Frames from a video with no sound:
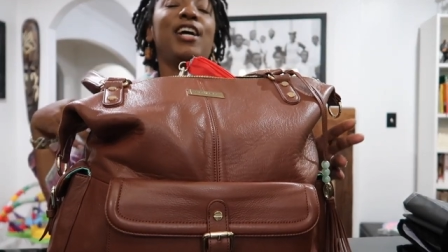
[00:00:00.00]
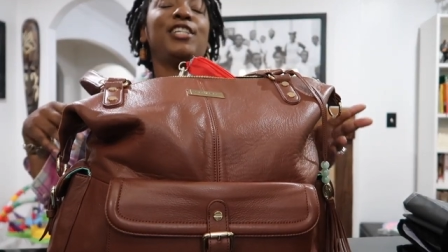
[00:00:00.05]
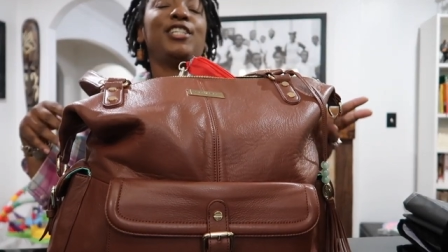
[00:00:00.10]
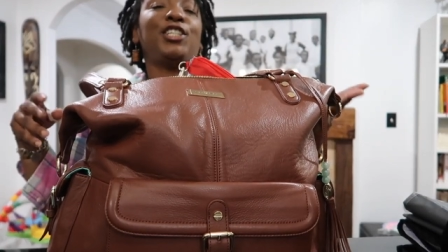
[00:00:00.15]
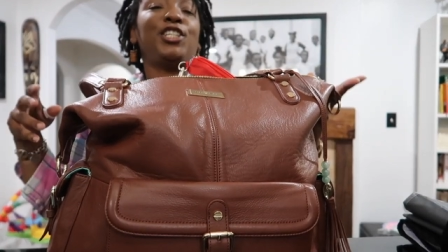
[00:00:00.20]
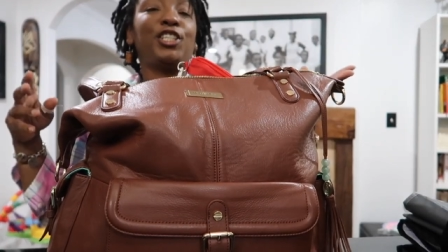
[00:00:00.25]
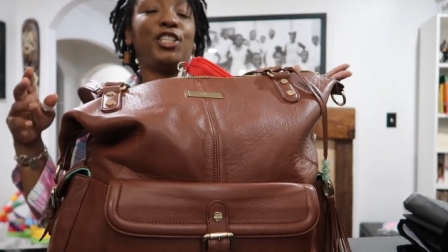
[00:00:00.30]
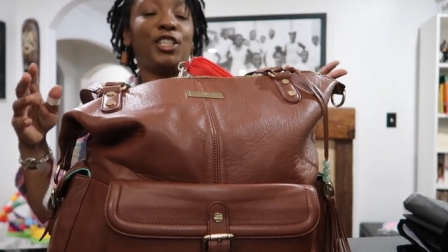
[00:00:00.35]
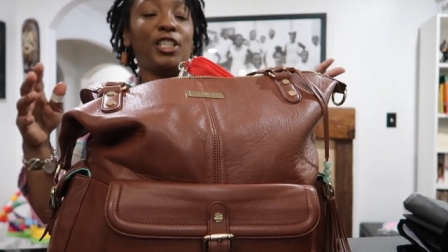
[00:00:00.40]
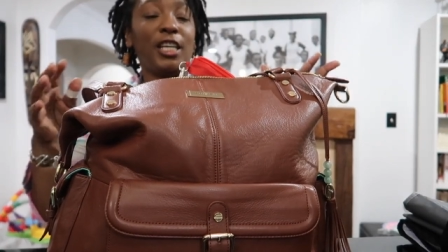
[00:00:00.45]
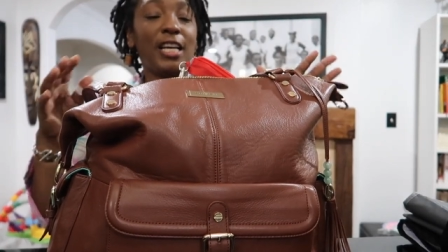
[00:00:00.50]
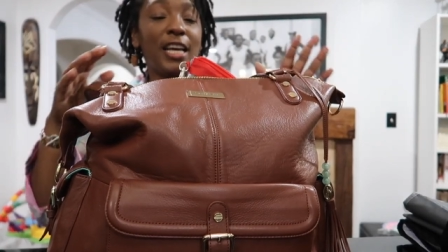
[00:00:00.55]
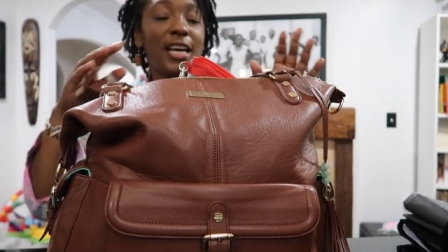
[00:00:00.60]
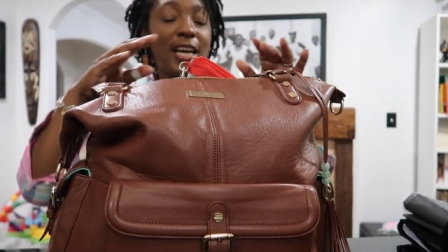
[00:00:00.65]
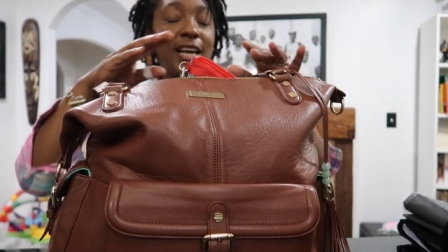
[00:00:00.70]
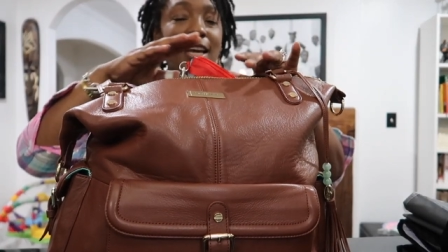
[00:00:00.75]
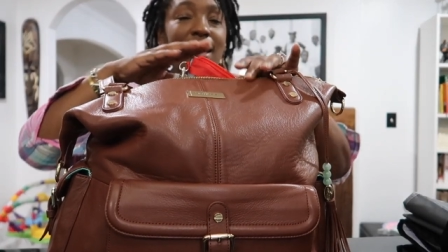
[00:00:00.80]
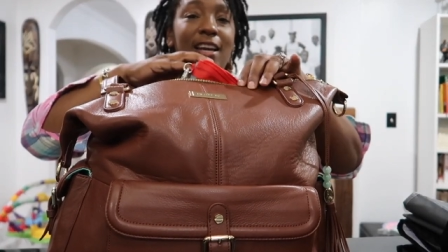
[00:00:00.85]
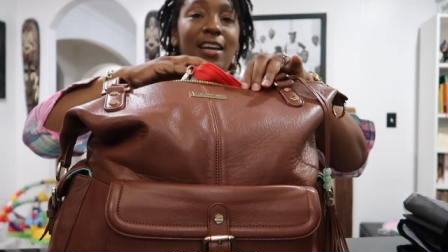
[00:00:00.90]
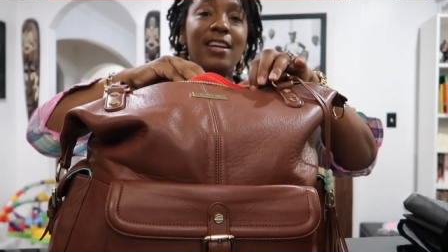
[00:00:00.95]

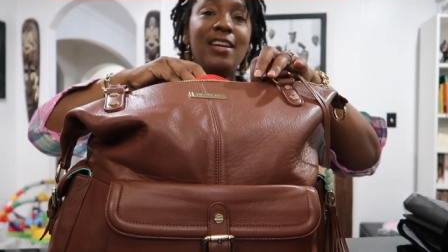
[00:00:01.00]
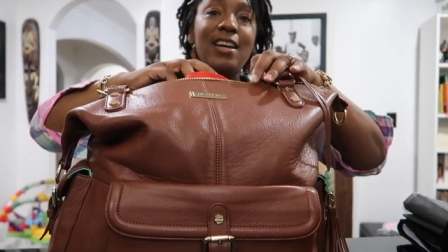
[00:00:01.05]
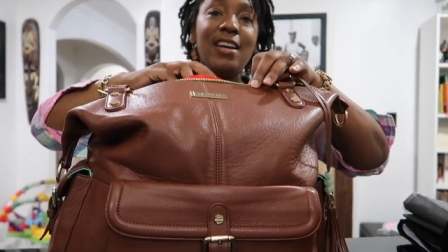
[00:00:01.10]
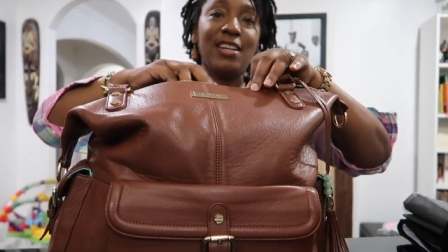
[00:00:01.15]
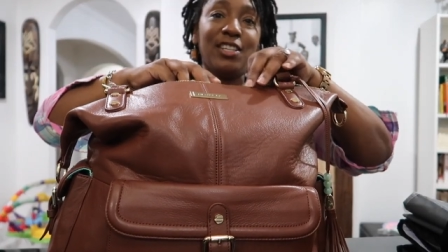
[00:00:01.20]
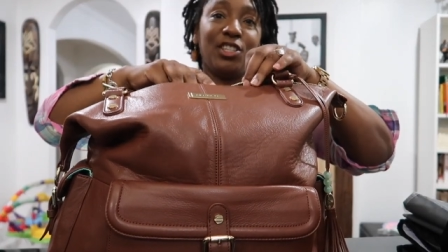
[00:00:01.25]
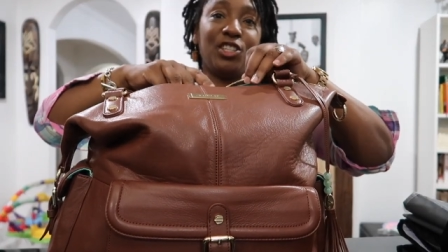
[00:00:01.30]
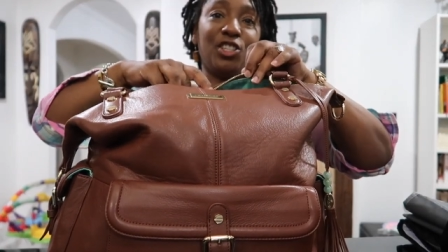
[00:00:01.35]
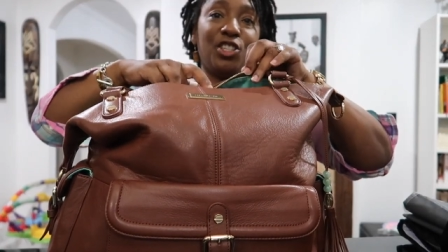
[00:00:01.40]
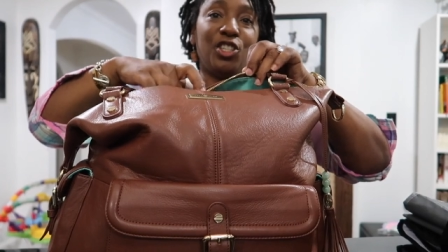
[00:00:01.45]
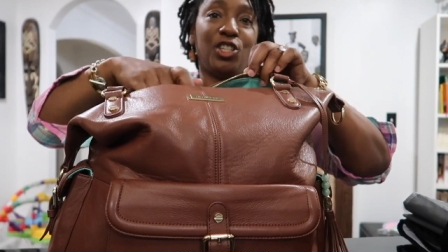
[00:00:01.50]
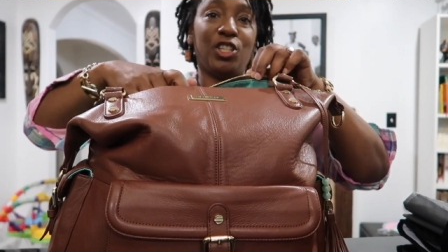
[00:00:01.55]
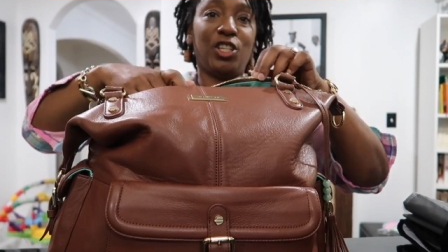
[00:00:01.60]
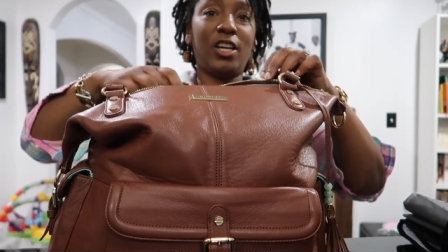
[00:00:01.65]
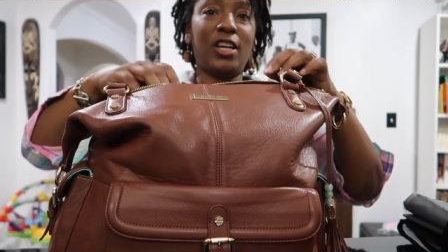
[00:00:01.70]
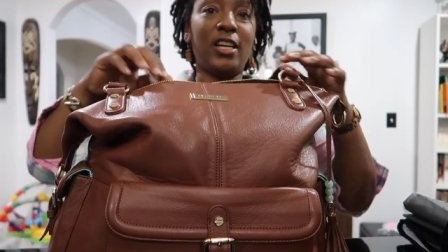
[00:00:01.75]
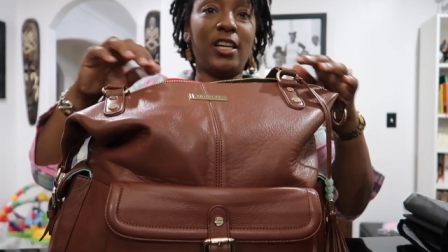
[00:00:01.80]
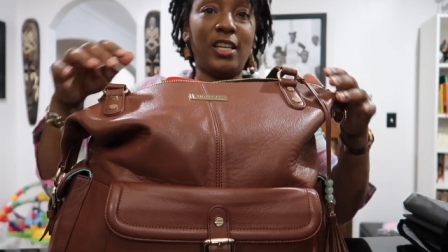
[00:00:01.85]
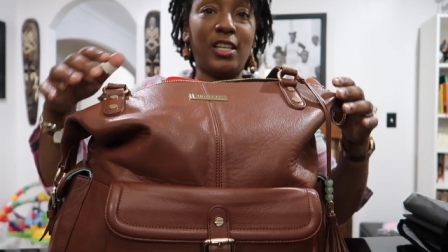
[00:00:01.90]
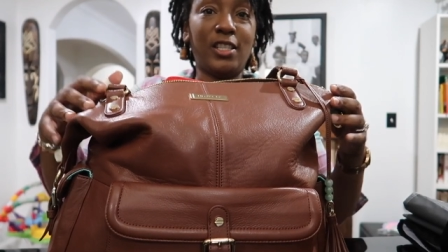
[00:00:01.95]
she is
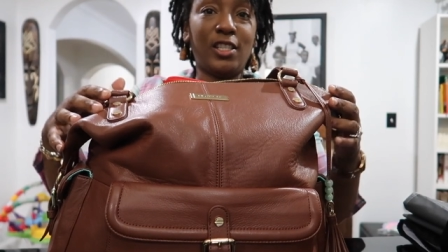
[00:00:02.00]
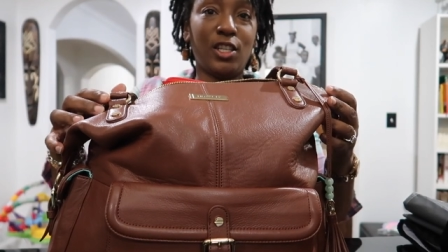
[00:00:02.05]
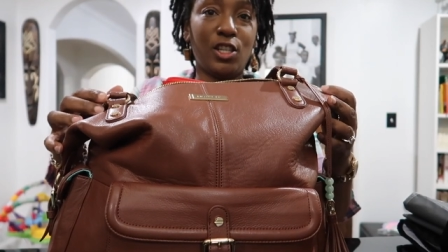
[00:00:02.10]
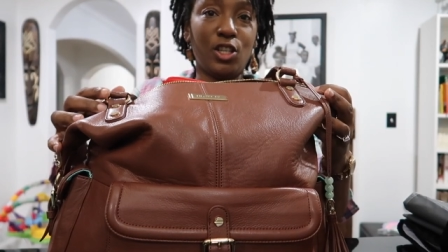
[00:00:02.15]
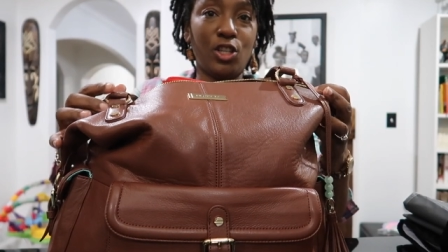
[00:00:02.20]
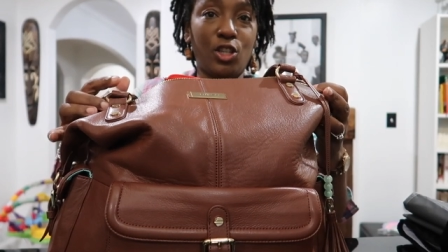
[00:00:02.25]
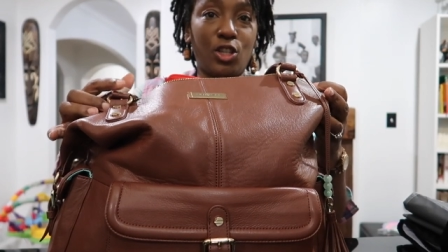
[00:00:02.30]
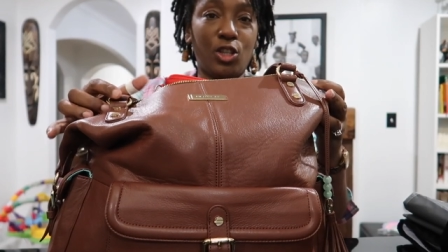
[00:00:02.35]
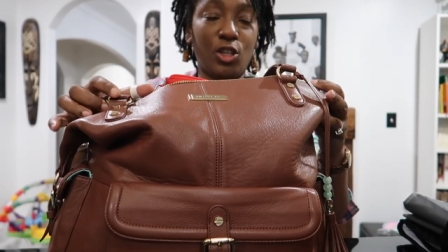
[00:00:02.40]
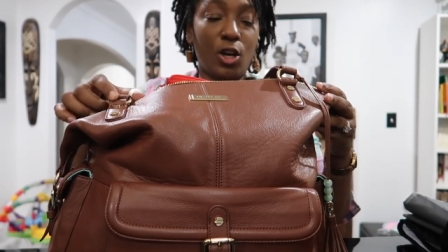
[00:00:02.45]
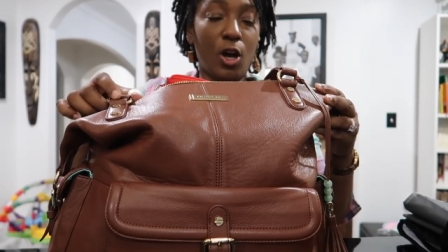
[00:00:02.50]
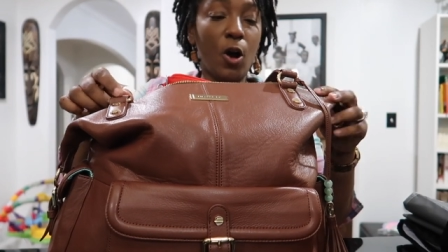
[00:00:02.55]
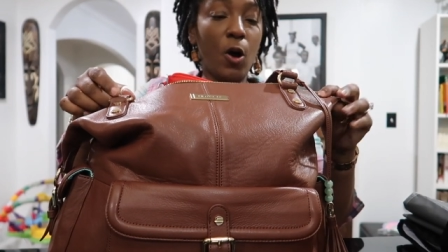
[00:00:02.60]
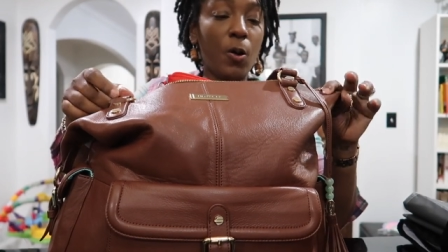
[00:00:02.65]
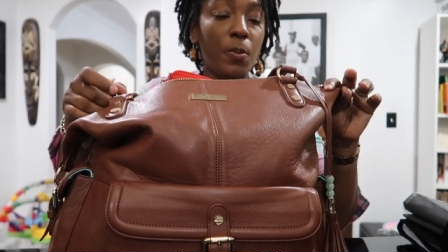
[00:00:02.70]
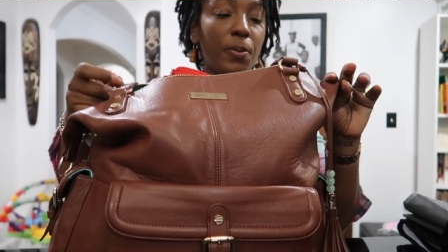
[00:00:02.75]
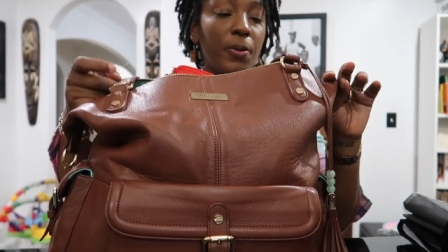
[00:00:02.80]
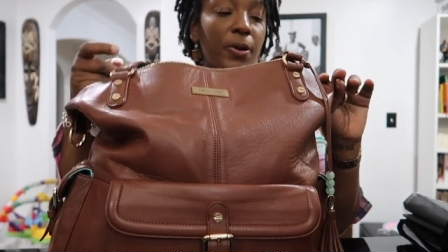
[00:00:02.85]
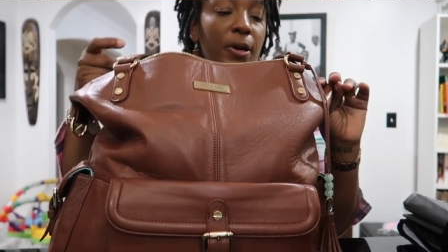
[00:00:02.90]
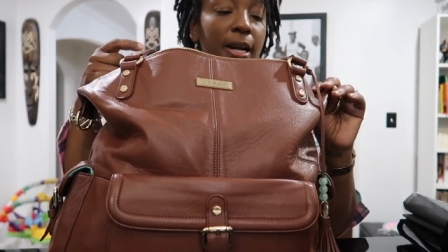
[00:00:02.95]
just
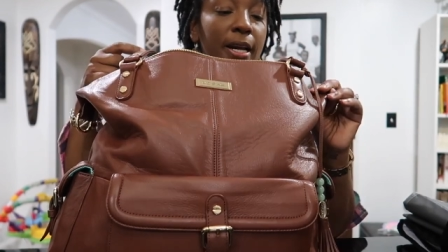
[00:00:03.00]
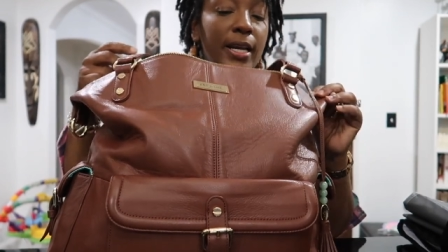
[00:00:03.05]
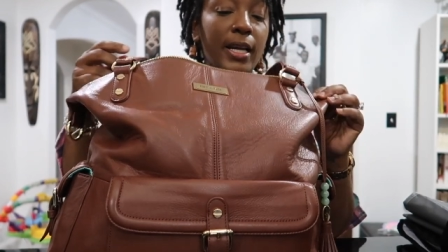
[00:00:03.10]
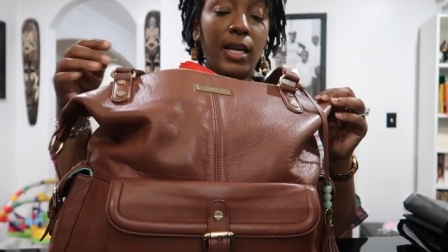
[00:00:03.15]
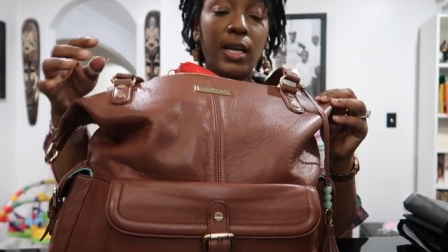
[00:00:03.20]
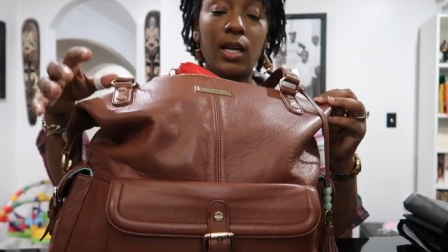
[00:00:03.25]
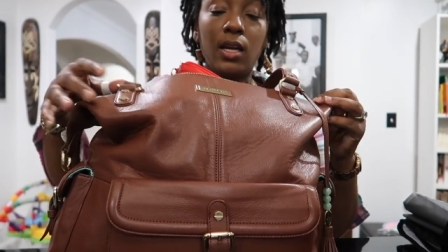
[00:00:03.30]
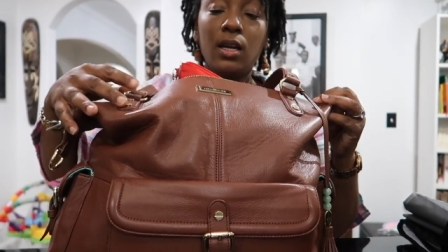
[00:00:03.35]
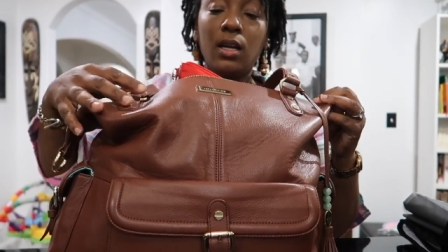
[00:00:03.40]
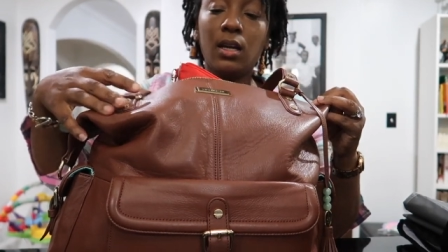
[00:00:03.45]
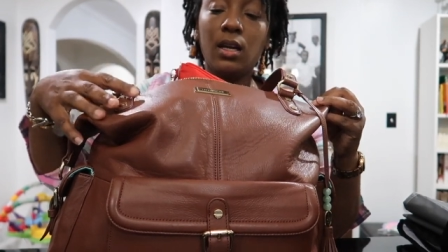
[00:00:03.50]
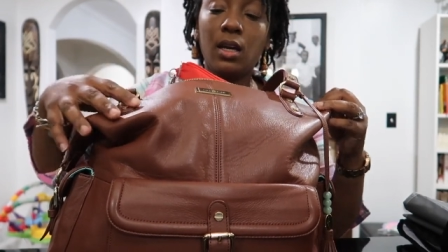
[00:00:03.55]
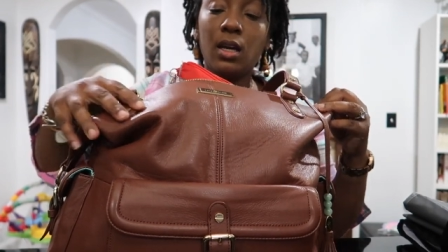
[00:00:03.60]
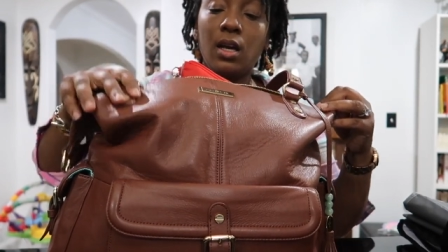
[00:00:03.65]
so pretty